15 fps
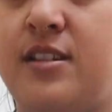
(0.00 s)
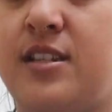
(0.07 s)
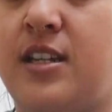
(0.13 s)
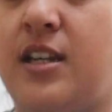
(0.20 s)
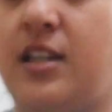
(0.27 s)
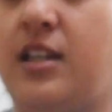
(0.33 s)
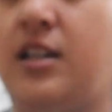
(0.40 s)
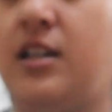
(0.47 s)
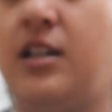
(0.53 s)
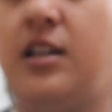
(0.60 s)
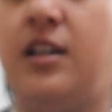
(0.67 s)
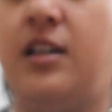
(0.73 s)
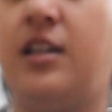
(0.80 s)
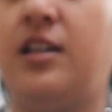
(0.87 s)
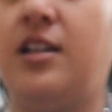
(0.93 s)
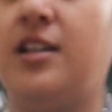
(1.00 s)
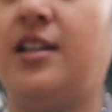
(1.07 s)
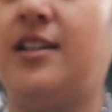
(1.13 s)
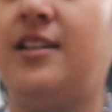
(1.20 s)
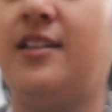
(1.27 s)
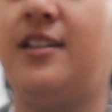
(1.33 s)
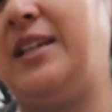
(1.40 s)
Instead.
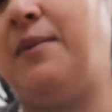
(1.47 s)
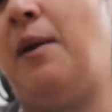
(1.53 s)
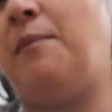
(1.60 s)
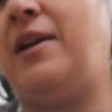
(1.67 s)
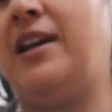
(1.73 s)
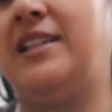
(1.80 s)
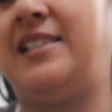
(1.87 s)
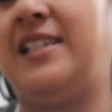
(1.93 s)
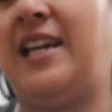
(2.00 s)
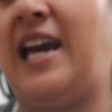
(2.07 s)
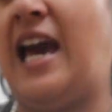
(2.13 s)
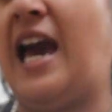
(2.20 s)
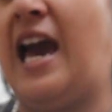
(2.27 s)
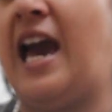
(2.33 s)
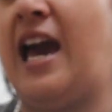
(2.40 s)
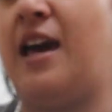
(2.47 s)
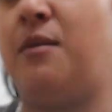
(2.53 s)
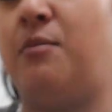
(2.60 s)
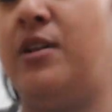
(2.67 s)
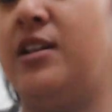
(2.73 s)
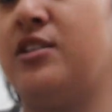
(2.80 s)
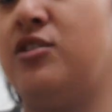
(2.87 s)
I think they might be a
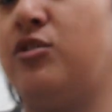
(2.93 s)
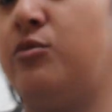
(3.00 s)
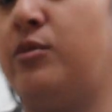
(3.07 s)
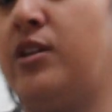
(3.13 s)
tad bit too